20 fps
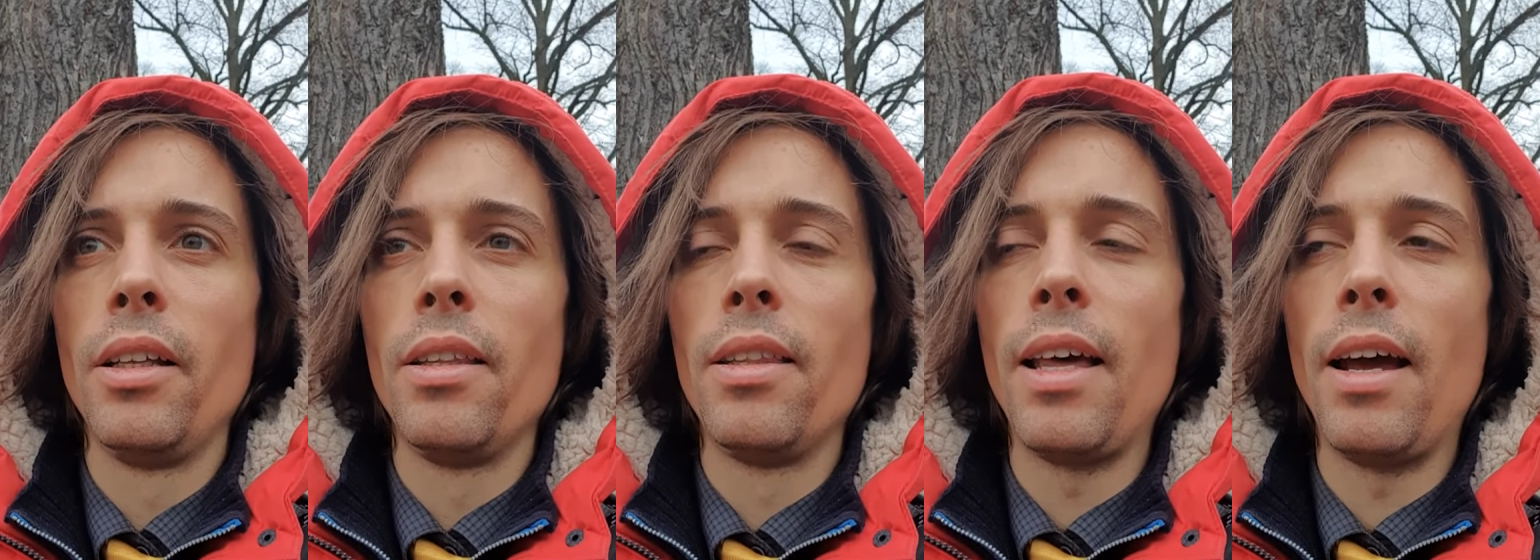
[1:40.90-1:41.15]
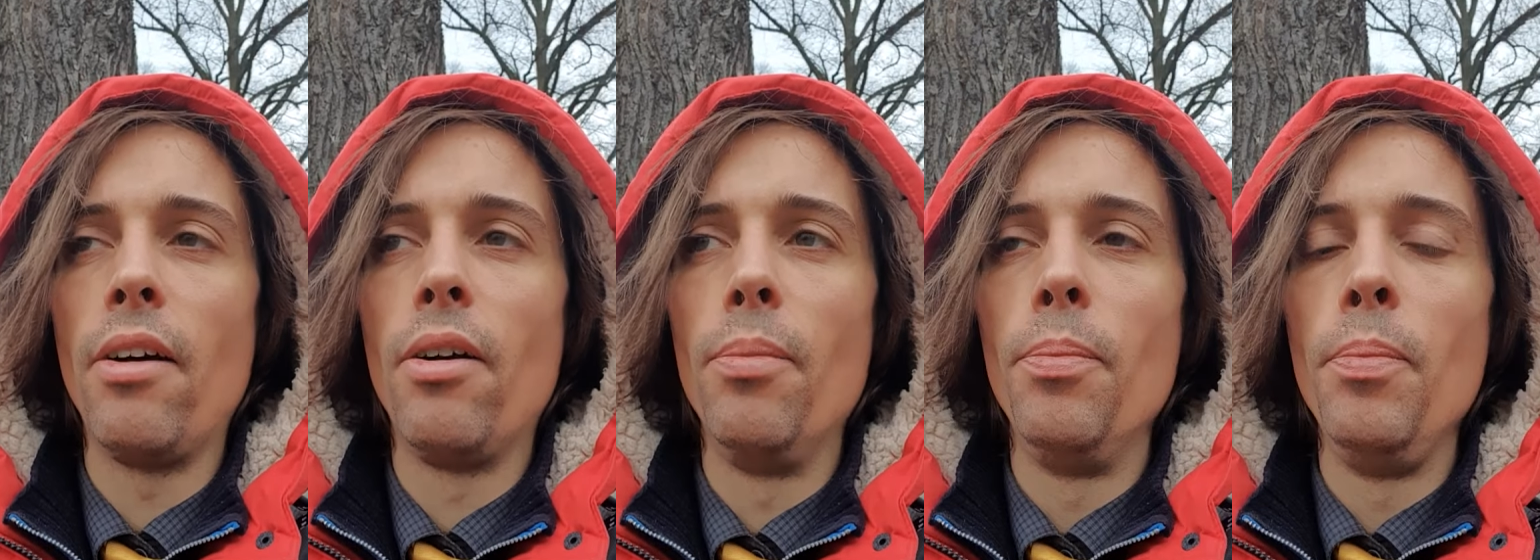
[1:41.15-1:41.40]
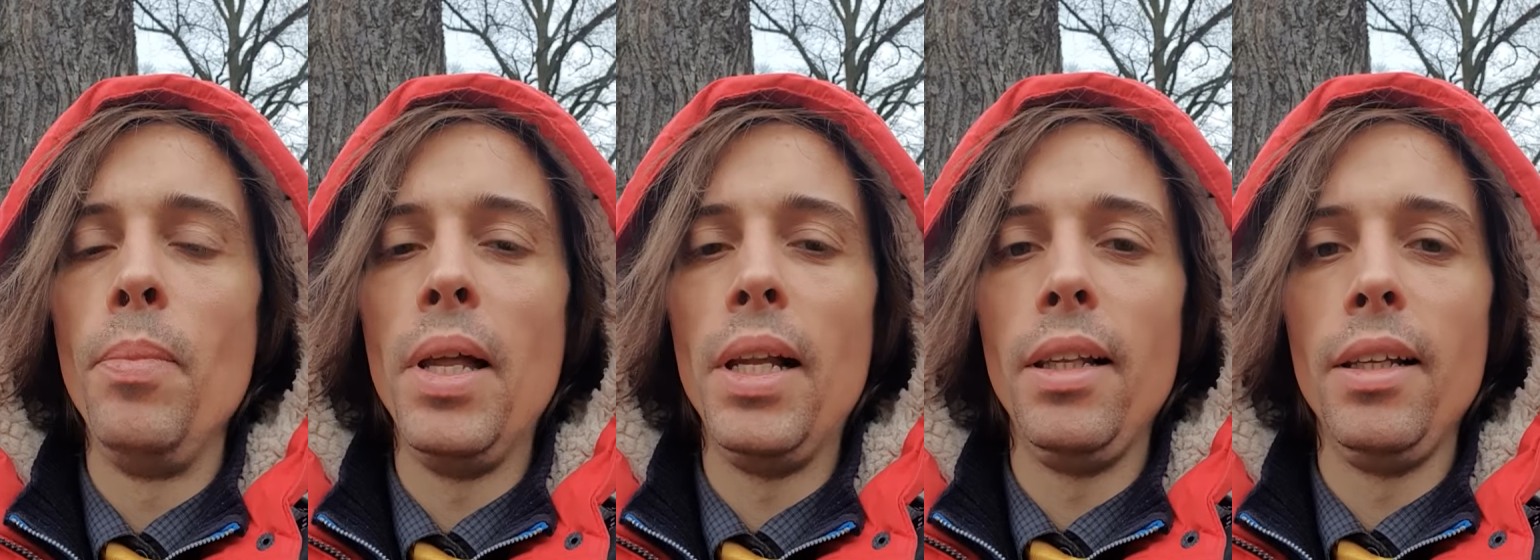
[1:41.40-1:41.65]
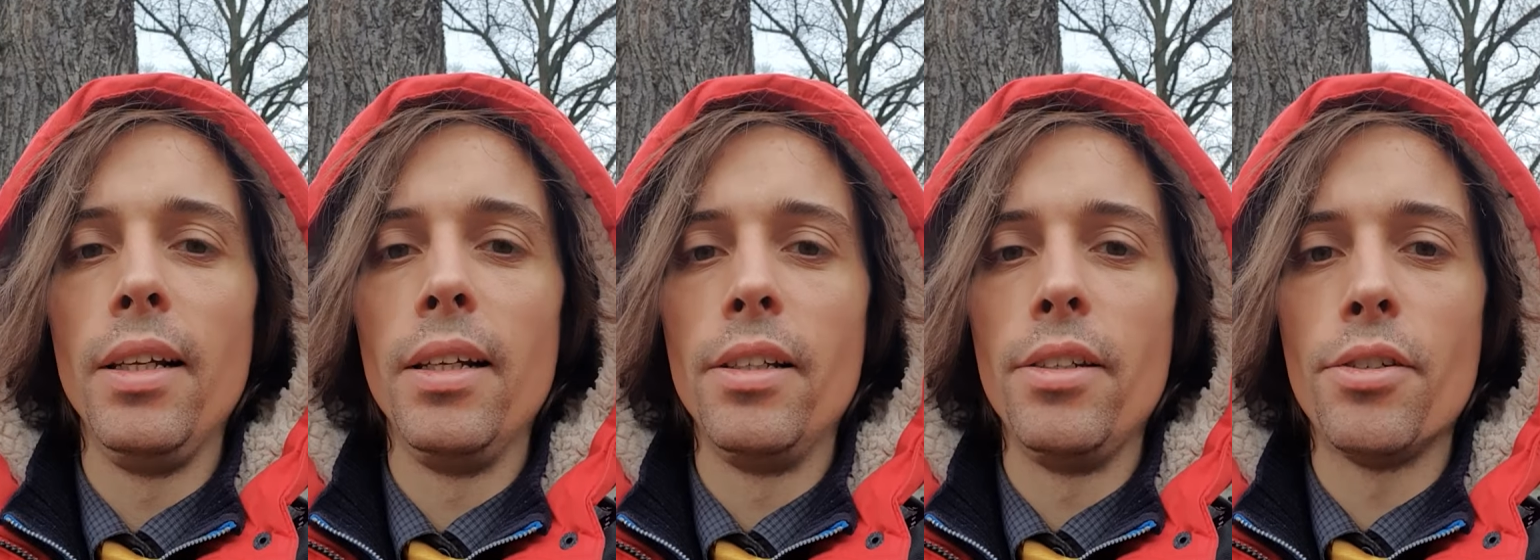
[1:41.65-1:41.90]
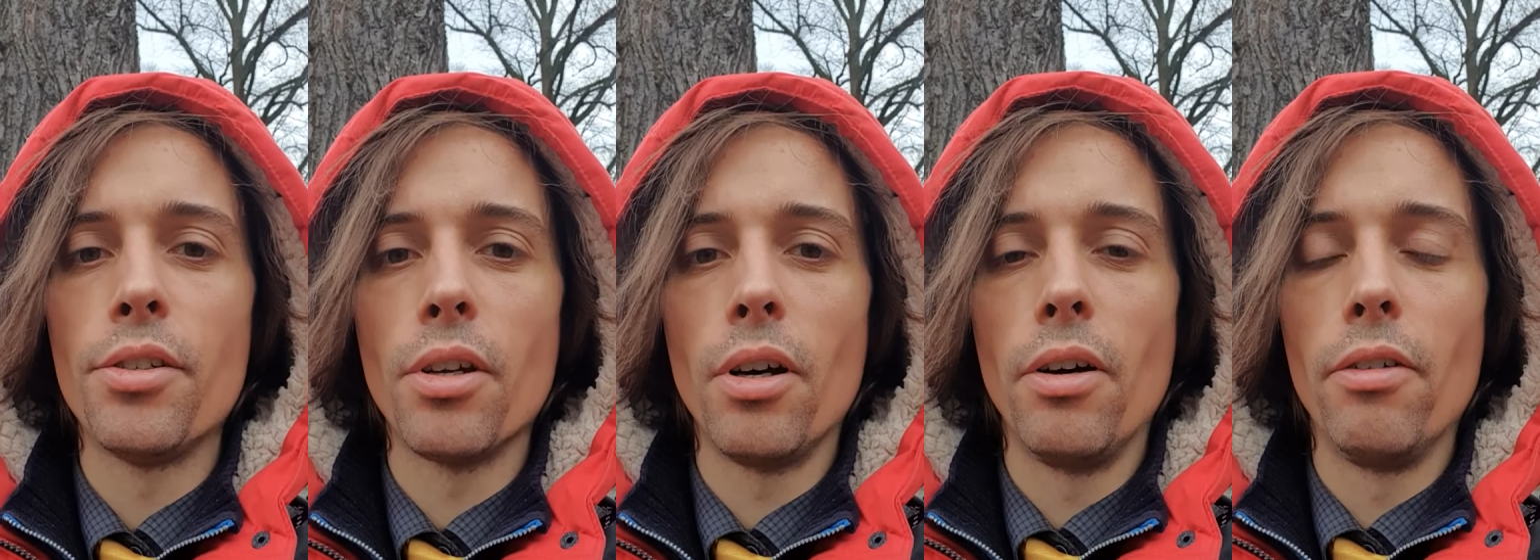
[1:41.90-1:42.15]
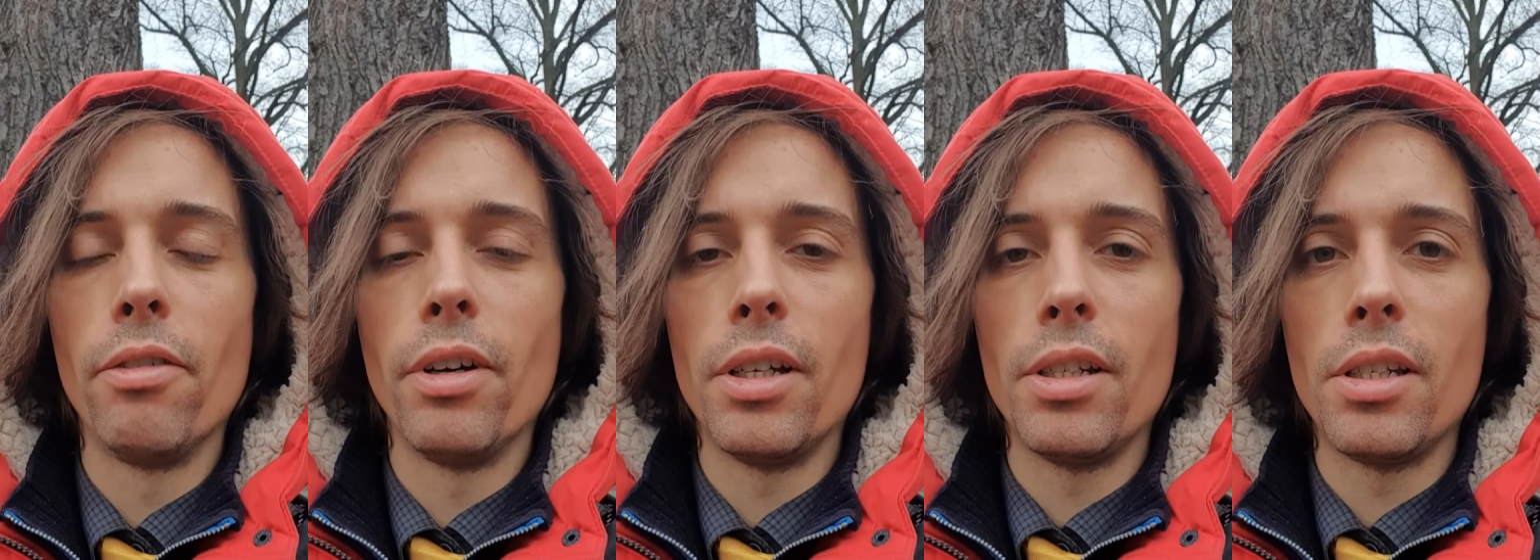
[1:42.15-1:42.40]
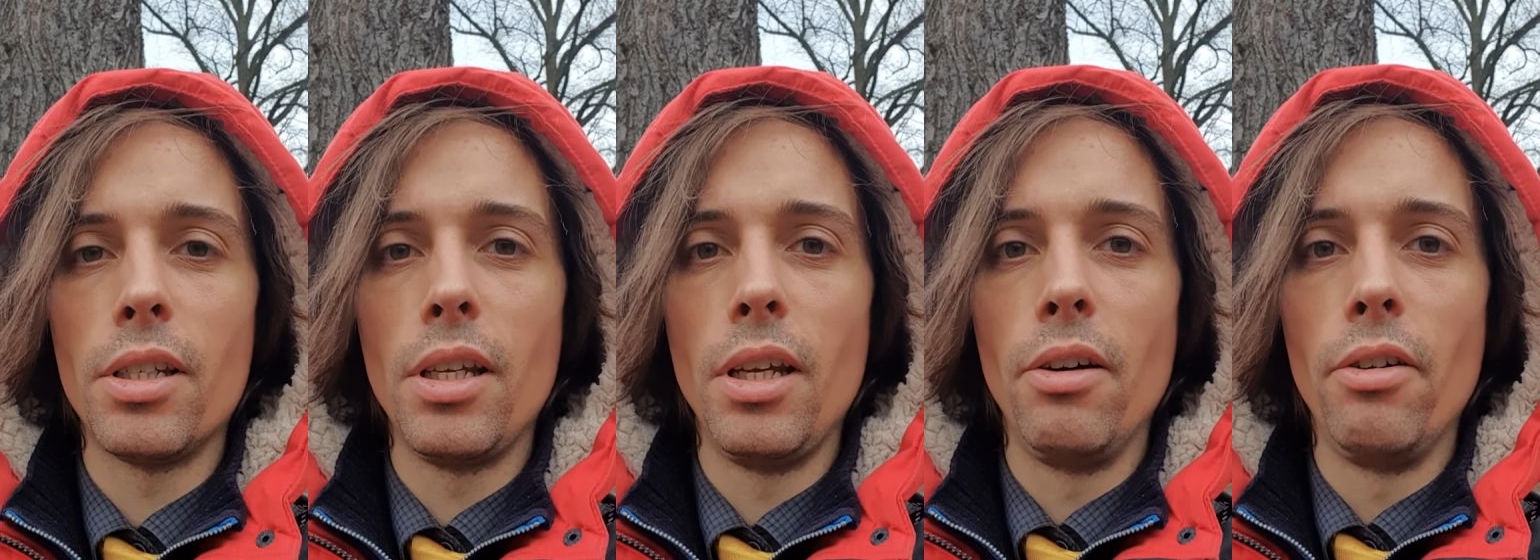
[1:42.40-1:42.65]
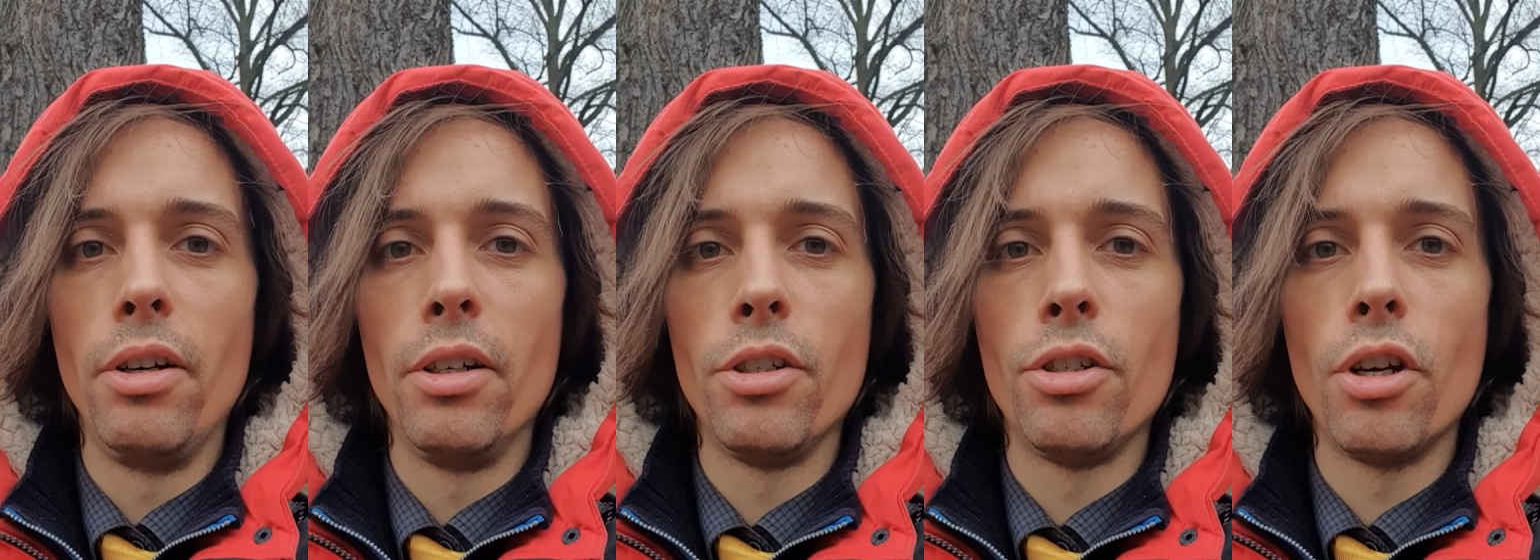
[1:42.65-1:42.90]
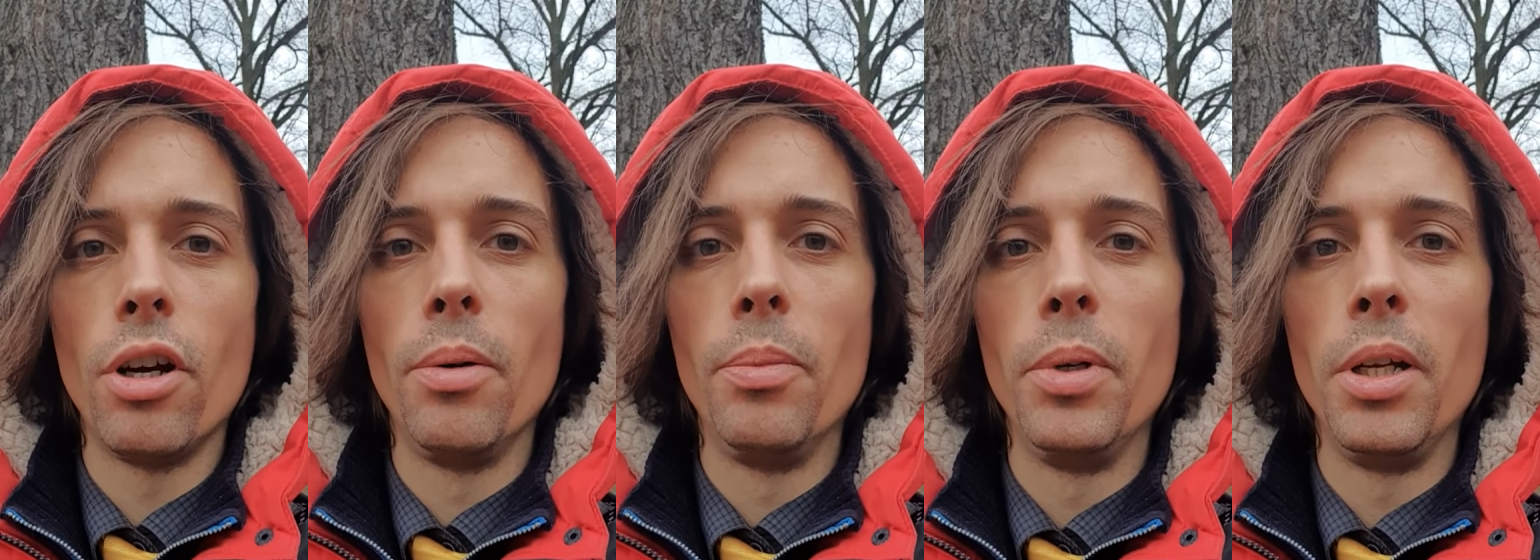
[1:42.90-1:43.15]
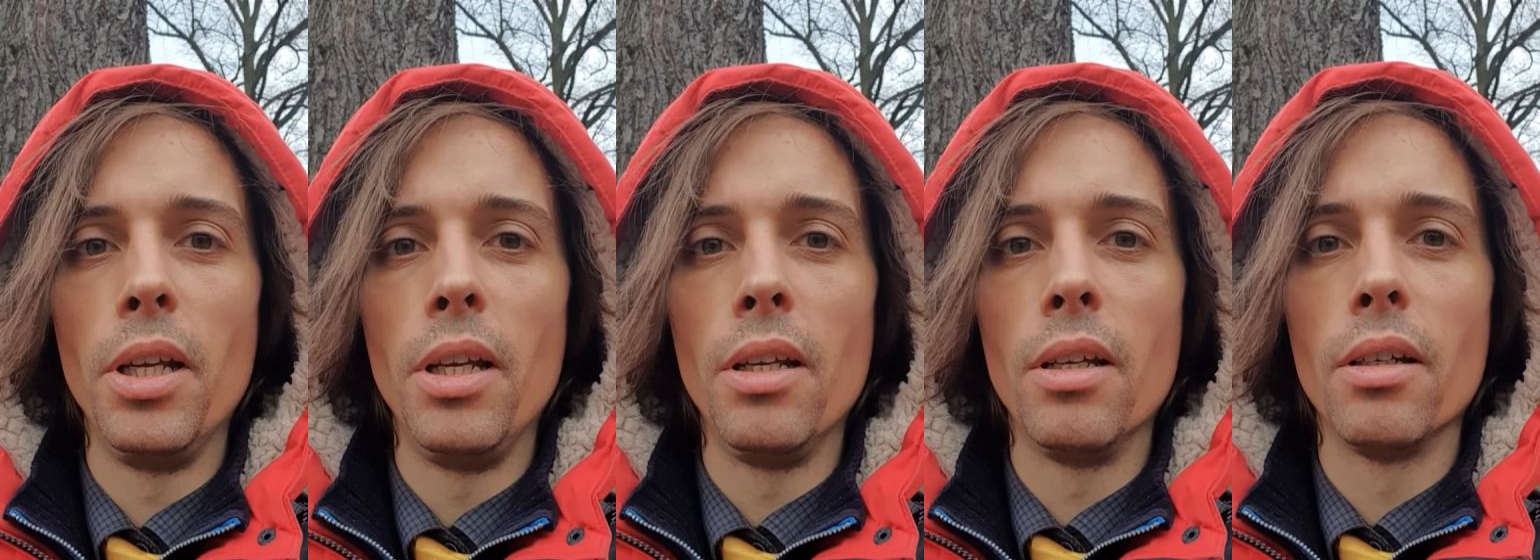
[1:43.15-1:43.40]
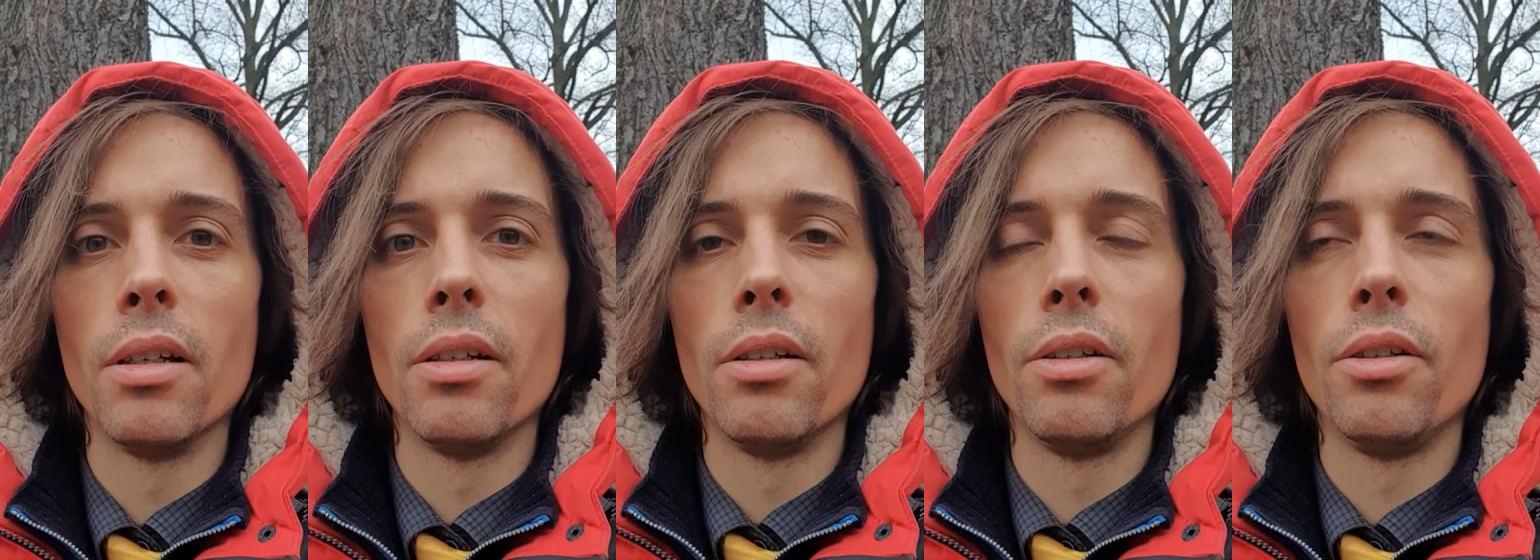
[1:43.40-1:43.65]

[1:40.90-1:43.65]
there are millions of us here in Germany